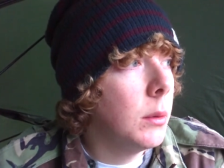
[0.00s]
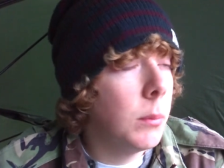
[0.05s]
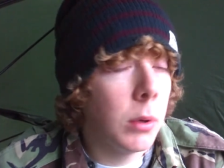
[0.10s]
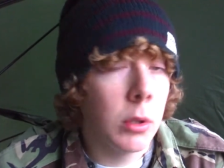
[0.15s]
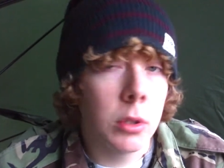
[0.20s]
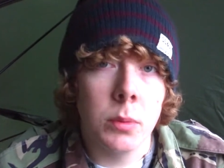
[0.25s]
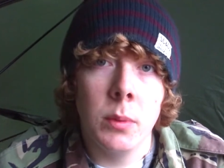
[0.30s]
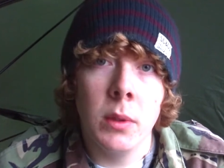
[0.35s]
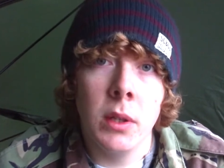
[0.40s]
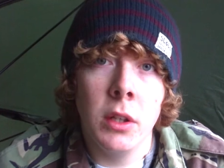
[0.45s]

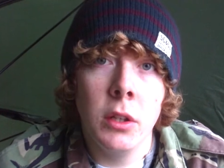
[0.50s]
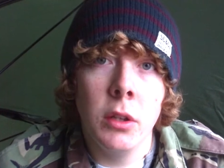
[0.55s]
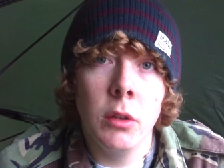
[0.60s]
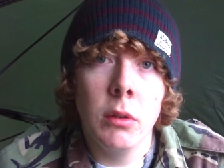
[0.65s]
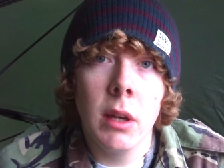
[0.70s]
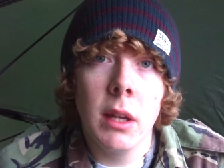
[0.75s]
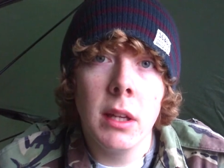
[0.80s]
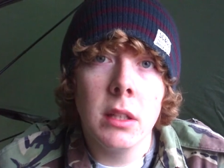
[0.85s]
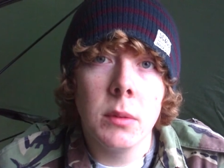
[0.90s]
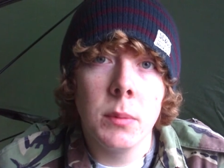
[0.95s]
possibly a new
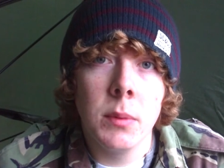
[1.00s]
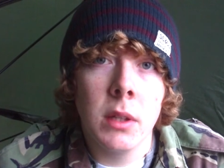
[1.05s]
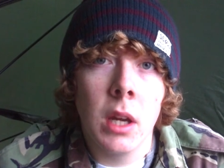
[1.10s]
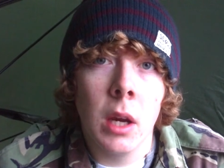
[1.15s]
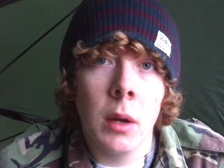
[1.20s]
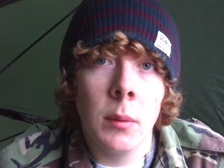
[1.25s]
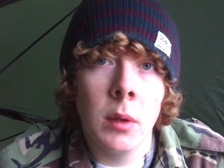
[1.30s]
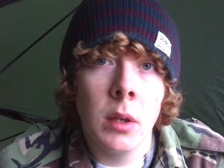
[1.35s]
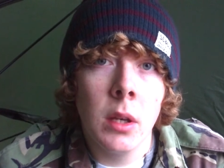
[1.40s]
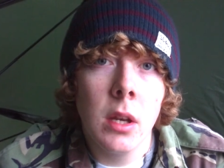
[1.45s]
lake to be
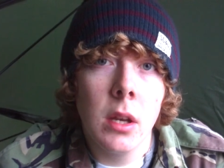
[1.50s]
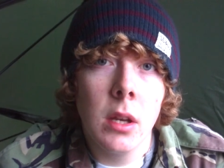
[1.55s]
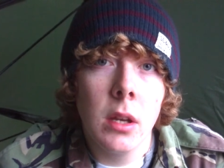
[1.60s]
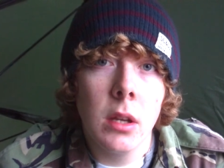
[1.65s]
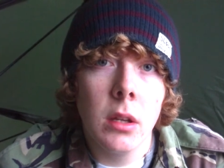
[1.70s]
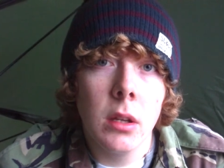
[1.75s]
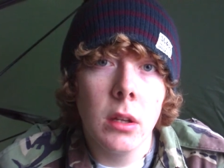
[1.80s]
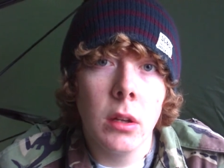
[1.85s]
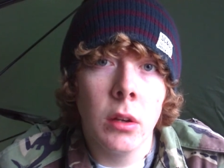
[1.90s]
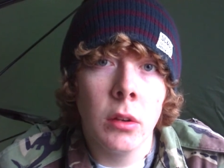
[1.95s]
coming
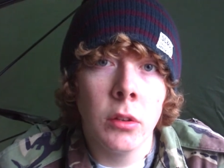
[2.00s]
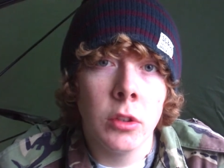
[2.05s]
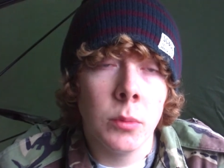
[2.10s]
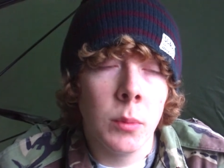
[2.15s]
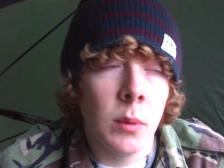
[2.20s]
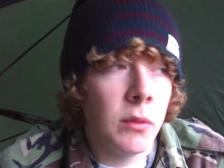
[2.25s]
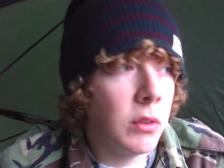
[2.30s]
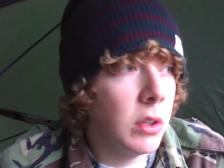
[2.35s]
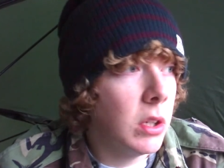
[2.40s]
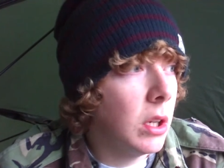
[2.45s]
onto
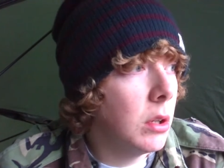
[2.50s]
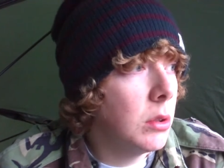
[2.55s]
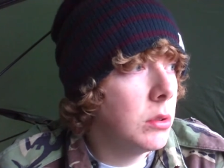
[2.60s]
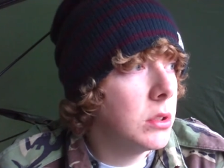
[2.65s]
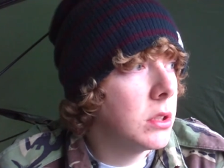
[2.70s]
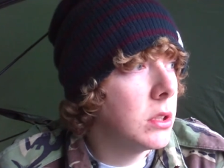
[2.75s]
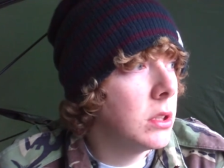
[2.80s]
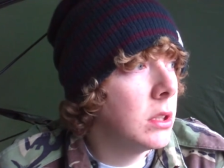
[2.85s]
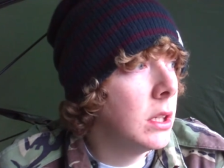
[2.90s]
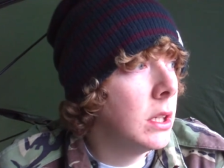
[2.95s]
my
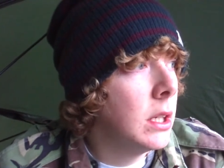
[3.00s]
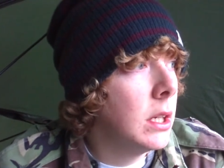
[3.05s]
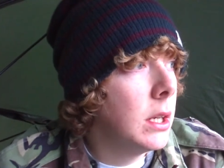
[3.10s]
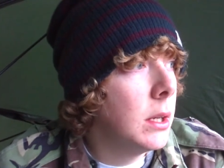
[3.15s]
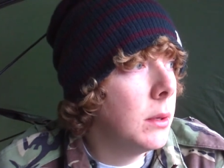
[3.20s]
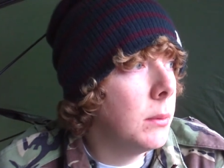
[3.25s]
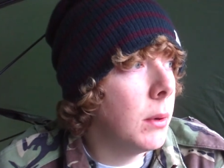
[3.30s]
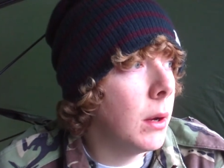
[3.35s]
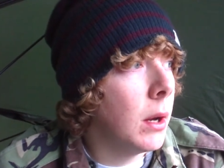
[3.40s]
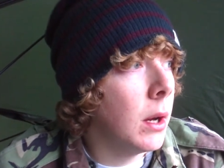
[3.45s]
videos.
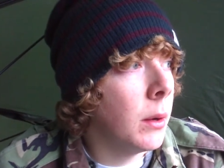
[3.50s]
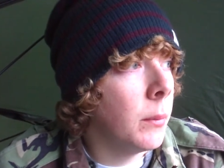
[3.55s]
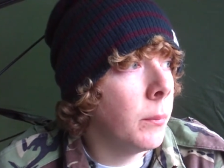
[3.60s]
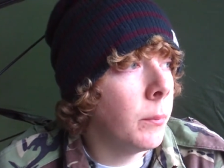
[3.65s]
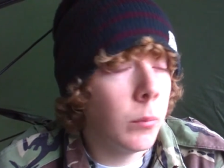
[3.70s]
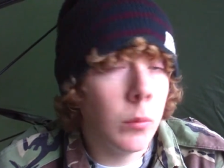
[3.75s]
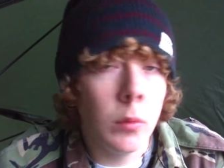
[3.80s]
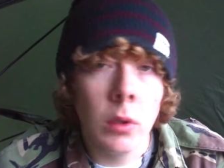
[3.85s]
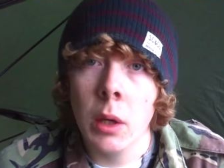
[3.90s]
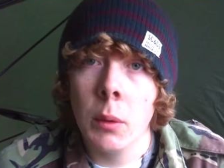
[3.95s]
But um,
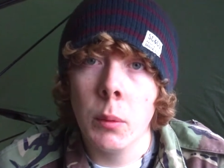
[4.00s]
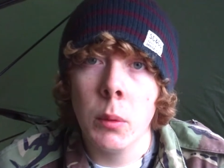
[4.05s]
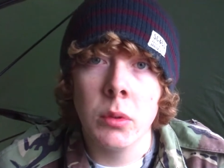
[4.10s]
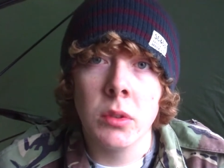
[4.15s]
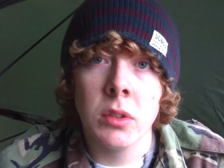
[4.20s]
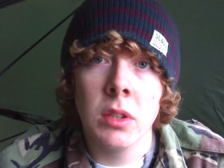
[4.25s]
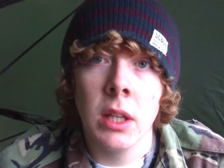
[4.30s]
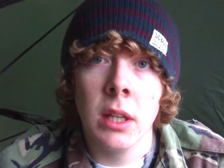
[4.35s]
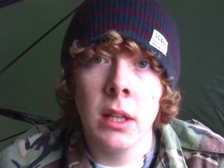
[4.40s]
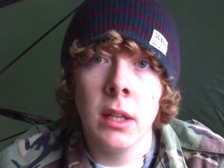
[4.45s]
yeah, we'll
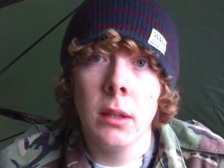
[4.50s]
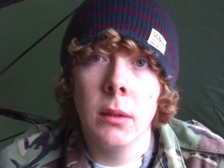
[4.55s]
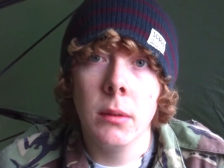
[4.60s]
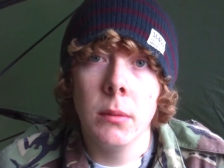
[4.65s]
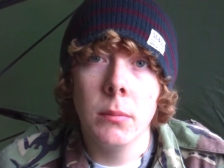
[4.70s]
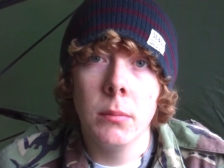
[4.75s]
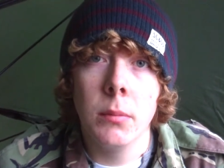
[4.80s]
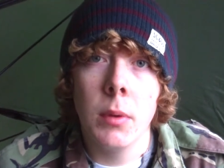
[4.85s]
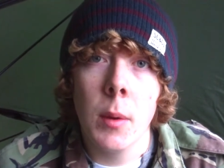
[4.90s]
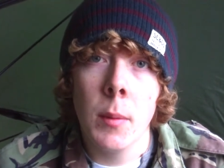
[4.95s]
see.
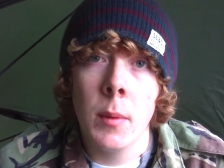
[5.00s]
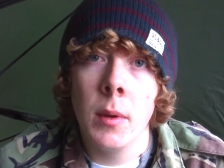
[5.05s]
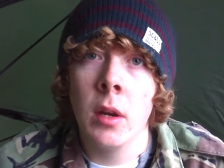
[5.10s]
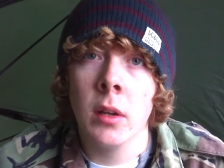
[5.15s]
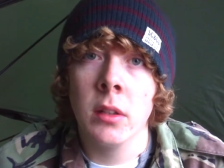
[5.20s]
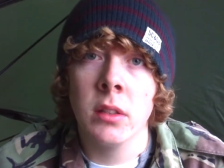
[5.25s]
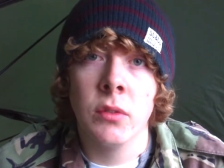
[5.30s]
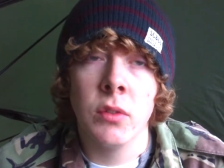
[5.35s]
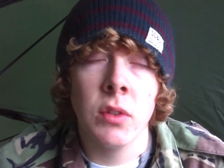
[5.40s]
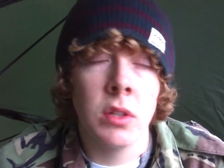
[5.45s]
But it'll be
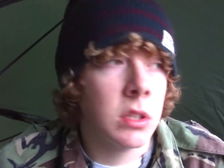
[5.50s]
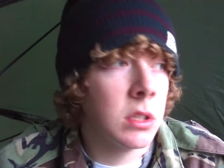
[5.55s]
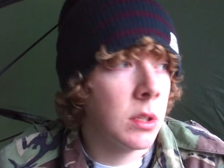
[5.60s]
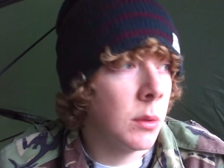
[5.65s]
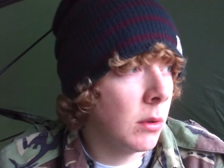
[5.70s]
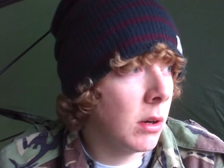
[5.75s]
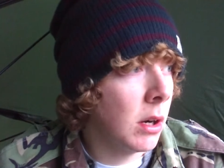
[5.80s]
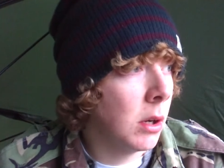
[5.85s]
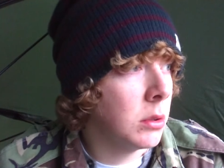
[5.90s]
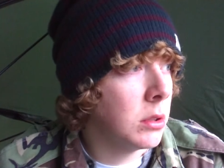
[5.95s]
nice to fish
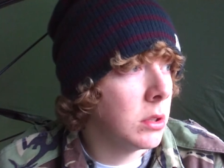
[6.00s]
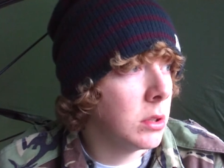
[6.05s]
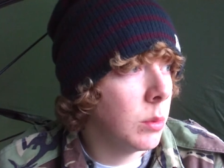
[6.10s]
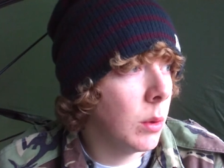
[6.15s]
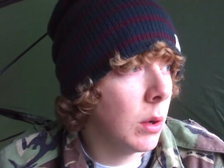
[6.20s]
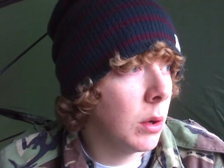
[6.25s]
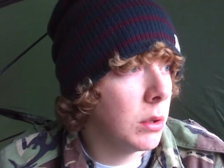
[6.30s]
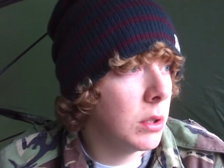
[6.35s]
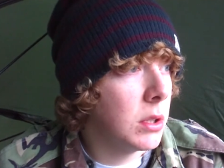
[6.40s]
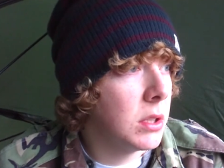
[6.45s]
somewhere else as
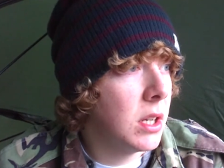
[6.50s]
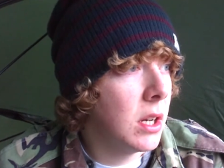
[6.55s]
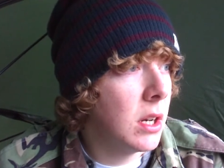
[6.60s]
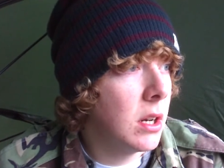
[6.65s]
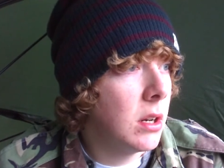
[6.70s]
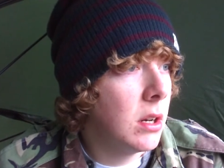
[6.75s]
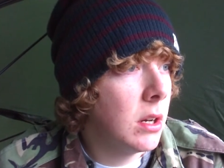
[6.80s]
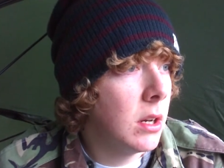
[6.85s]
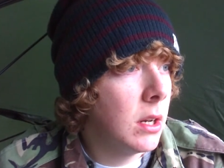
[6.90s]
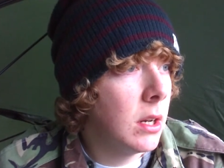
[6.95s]
well this year.
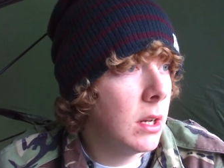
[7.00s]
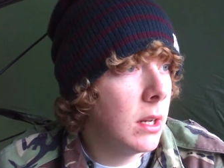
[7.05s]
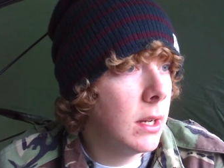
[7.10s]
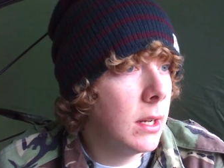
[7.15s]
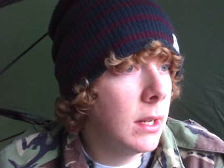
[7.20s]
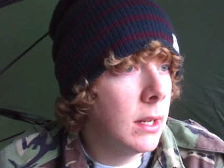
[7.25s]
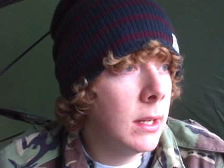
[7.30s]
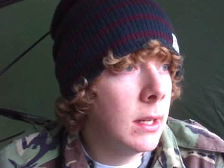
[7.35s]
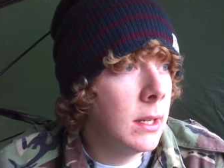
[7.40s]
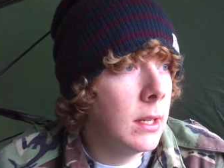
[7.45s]

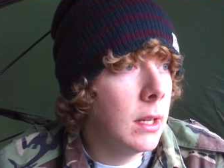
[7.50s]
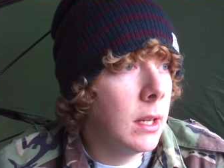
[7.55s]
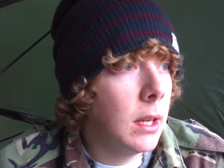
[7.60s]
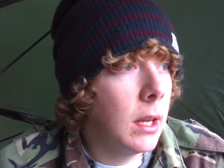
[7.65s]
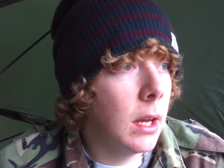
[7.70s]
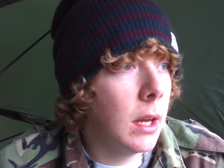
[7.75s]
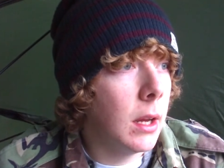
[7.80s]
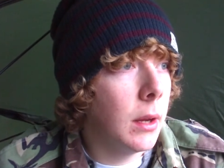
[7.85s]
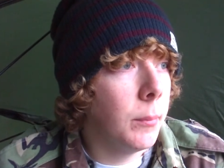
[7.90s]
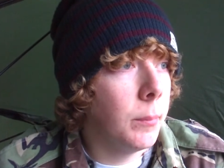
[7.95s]

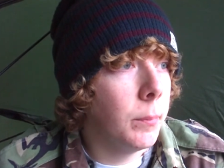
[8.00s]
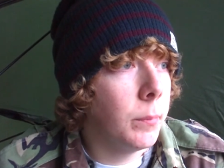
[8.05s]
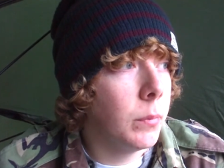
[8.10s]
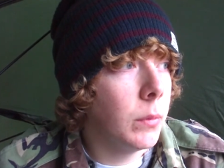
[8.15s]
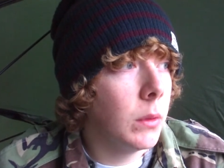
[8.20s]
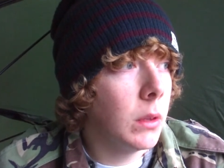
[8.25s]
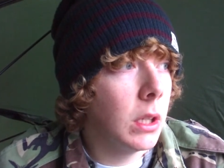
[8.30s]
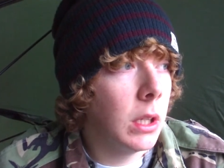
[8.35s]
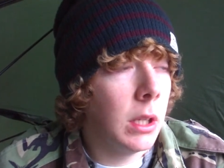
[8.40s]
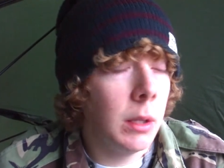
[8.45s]
Um,
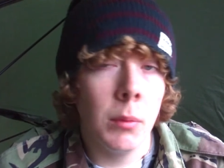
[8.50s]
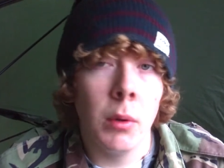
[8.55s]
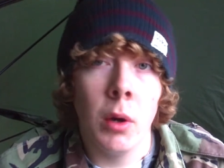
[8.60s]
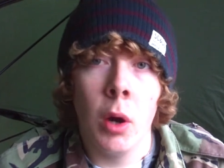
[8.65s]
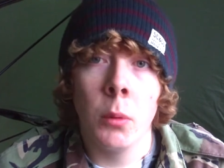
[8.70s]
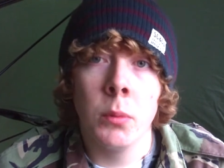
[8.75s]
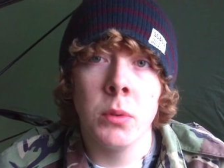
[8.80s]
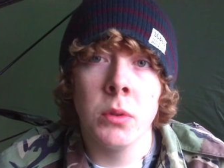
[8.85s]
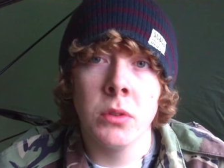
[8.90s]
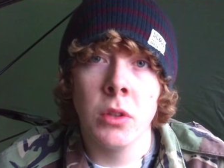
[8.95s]
keep my
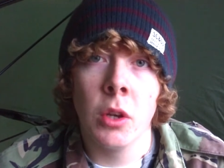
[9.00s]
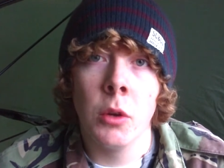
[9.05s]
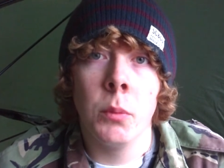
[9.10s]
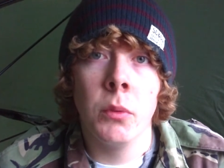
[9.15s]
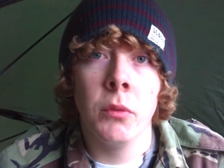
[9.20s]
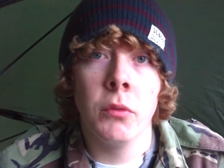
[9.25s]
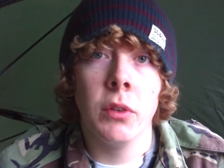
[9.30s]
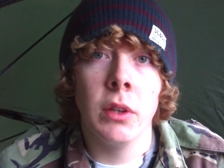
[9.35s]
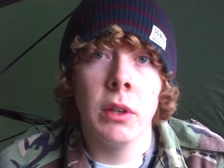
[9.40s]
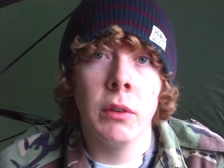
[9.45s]
options open
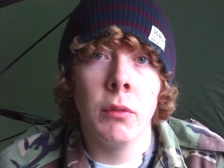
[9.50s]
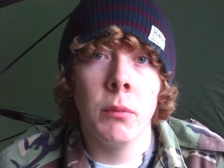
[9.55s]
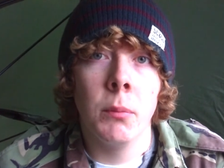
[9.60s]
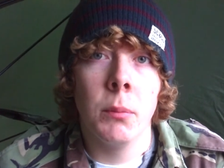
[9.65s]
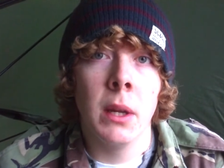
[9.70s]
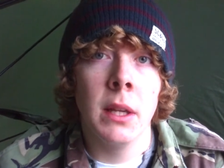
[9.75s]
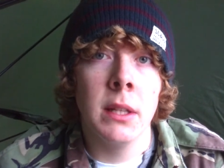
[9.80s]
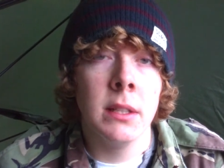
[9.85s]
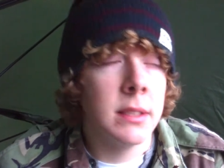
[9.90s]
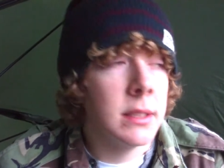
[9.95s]
for different
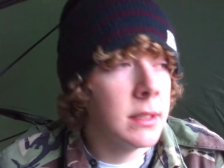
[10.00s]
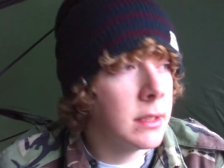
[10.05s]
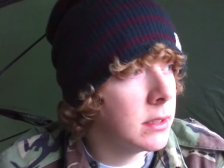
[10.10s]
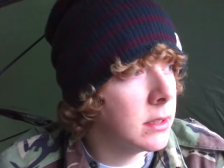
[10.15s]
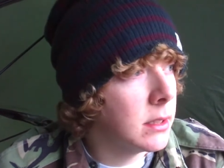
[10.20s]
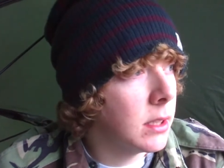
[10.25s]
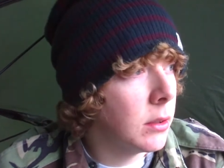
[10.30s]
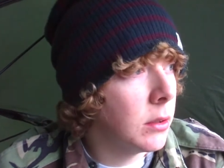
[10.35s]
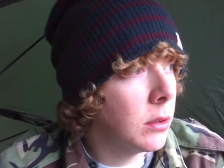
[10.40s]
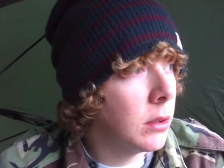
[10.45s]
places.
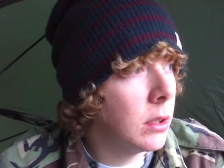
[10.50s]
So